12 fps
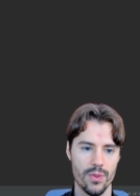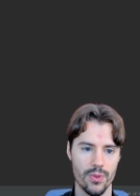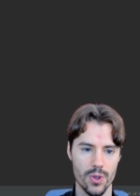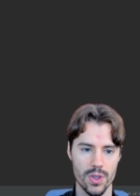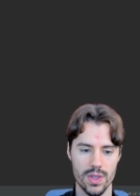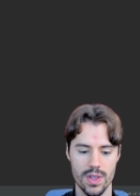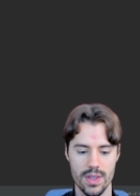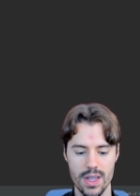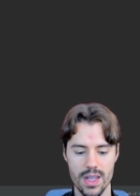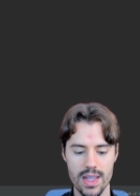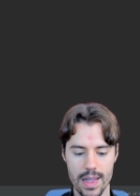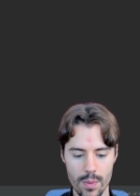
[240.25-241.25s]
first the
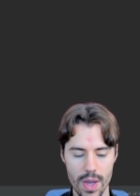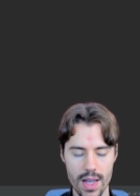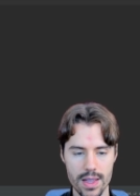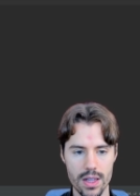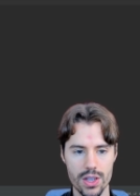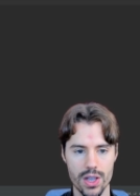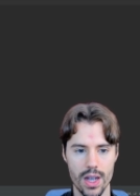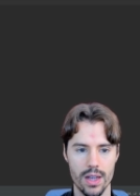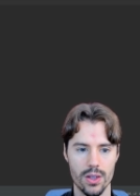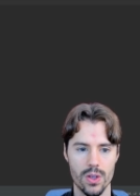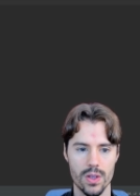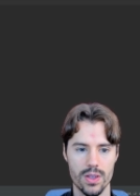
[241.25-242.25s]
system message and
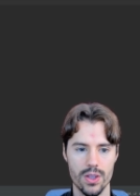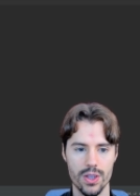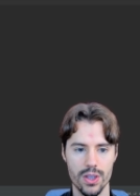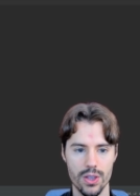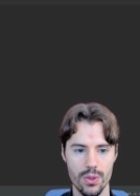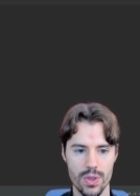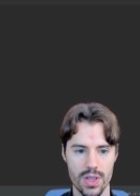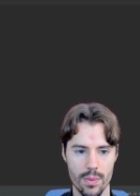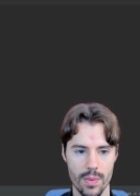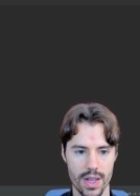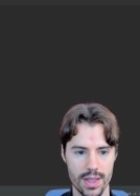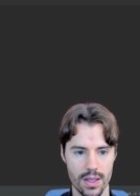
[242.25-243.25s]
also the user
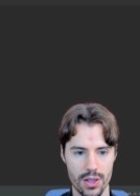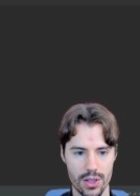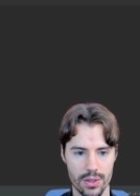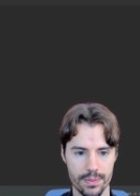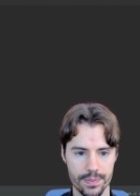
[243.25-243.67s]
message.